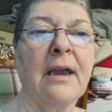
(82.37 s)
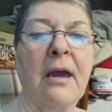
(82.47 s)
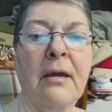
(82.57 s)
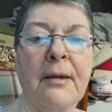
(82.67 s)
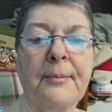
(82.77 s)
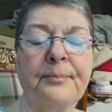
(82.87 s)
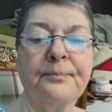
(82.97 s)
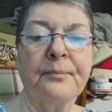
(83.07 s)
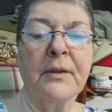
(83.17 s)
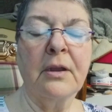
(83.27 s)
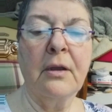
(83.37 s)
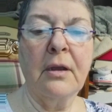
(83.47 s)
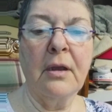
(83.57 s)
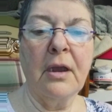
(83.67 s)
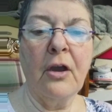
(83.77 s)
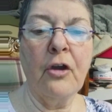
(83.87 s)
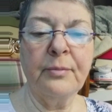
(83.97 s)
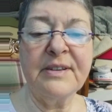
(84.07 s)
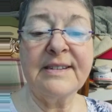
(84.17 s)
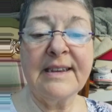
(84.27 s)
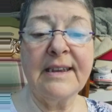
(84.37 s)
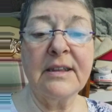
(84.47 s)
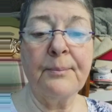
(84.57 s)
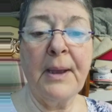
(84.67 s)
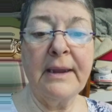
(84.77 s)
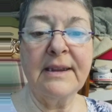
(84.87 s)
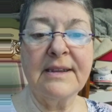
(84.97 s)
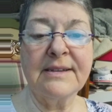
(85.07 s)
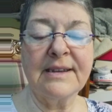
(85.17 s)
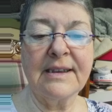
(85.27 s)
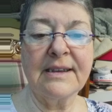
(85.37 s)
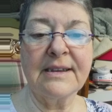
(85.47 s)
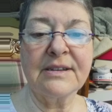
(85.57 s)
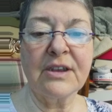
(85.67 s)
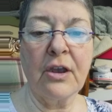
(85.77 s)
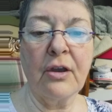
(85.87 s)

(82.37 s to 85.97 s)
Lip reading: Homeless to Independence is